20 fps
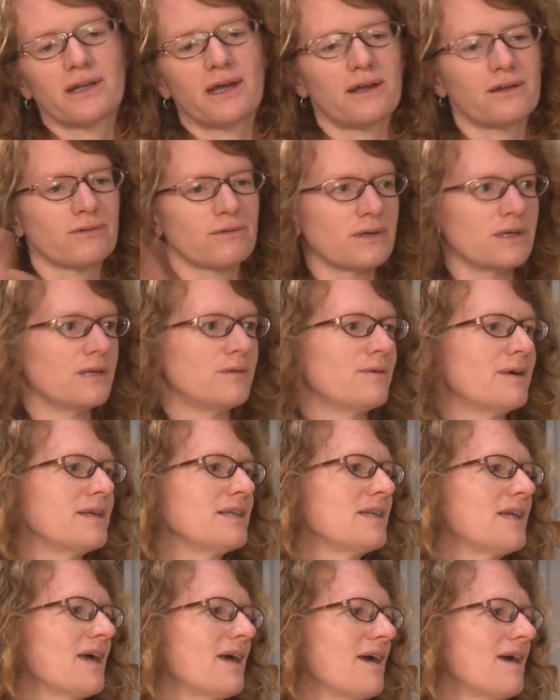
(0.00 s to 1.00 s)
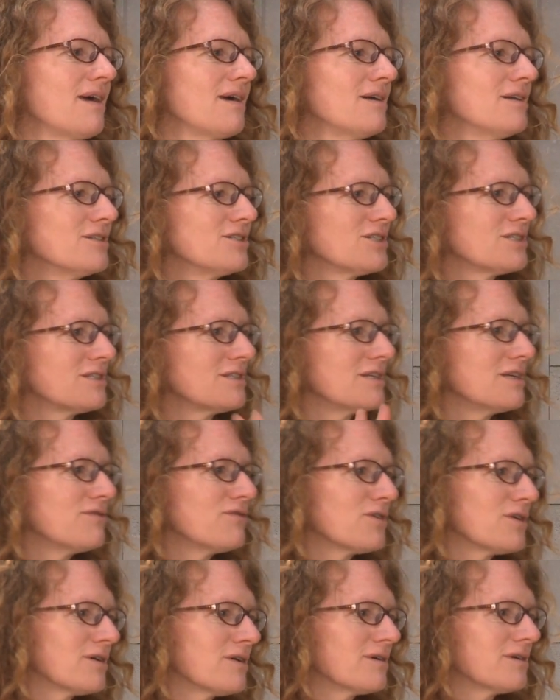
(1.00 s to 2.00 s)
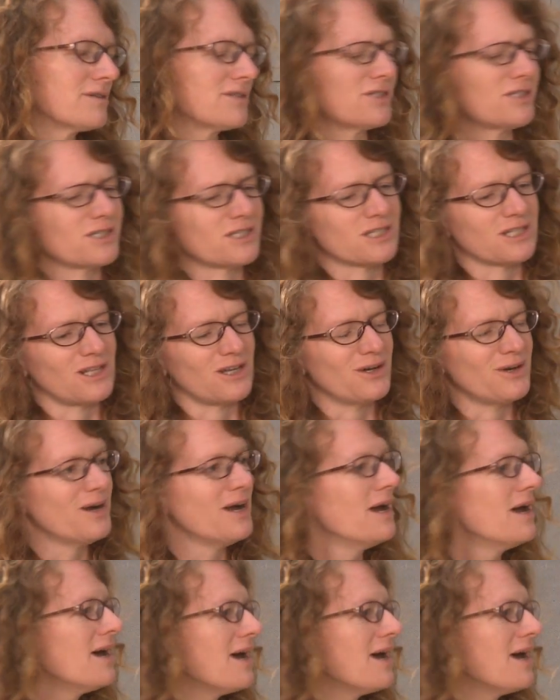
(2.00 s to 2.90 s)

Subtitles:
how to read one day, I'll just leave her, she's slow.